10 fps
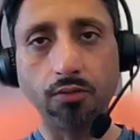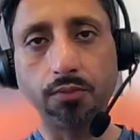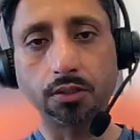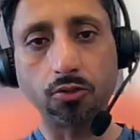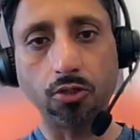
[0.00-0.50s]

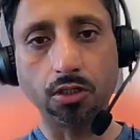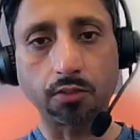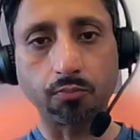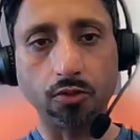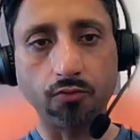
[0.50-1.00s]
gross
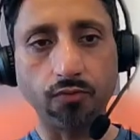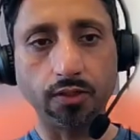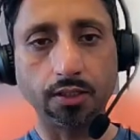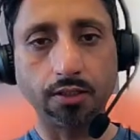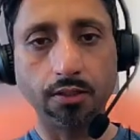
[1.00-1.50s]

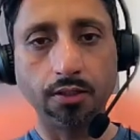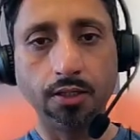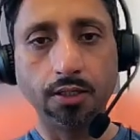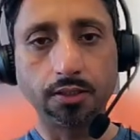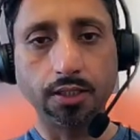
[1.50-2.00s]
profit,
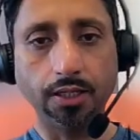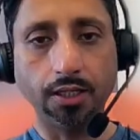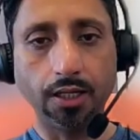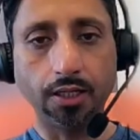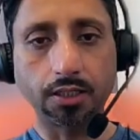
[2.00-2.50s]
then
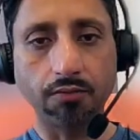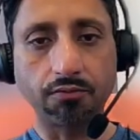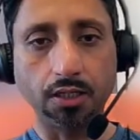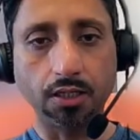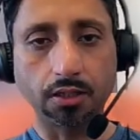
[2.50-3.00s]
it gives
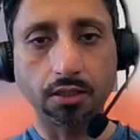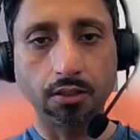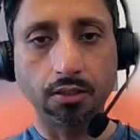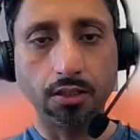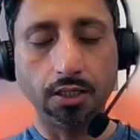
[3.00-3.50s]
us
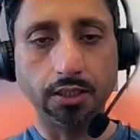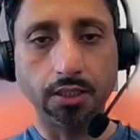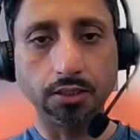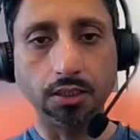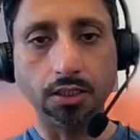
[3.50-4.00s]

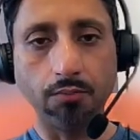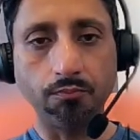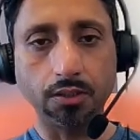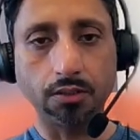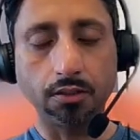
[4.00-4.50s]
another
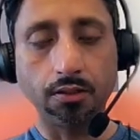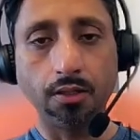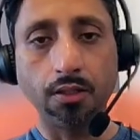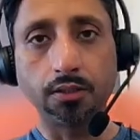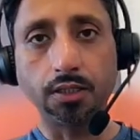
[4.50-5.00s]
number,
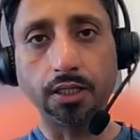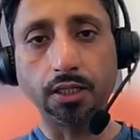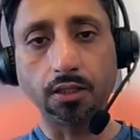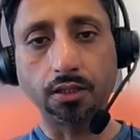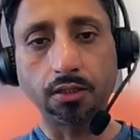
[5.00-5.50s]
that
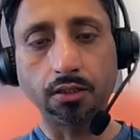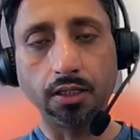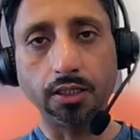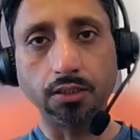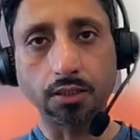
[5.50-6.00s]
is
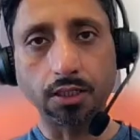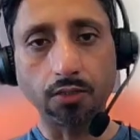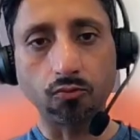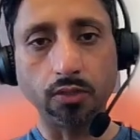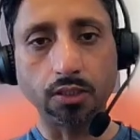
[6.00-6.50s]
another
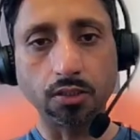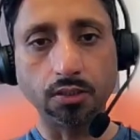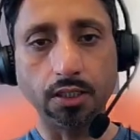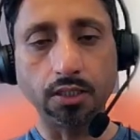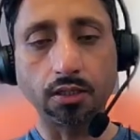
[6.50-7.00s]
calculation,
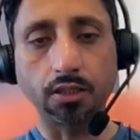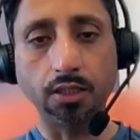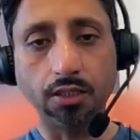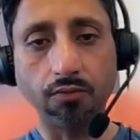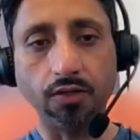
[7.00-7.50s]
that is
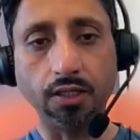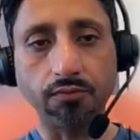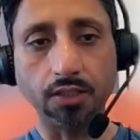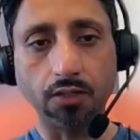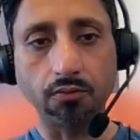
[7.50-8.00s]

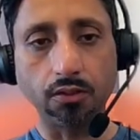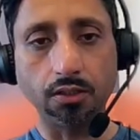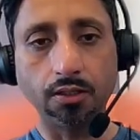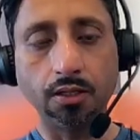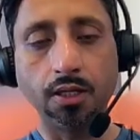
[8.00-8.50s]
35,000,
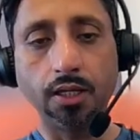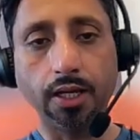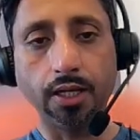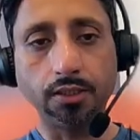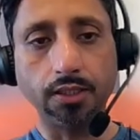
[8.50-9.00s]

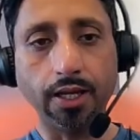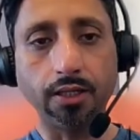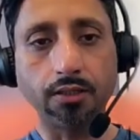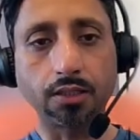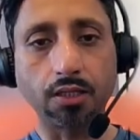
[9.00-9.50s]
and
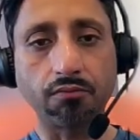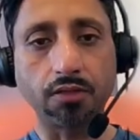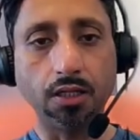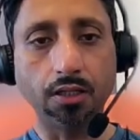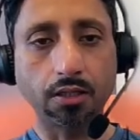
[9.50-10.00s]
that gives
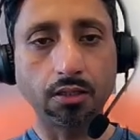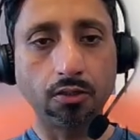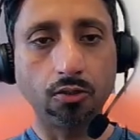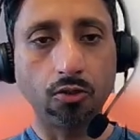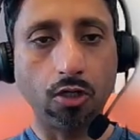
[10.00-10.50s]
us
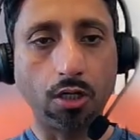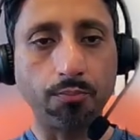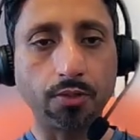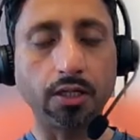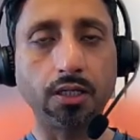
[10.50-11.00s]

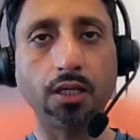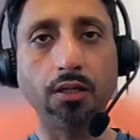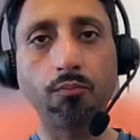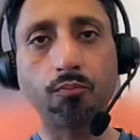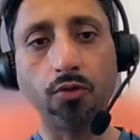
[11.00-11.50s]
operating
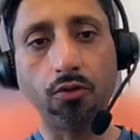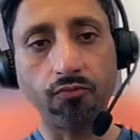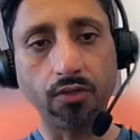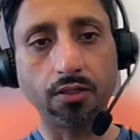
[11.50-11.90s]
profit.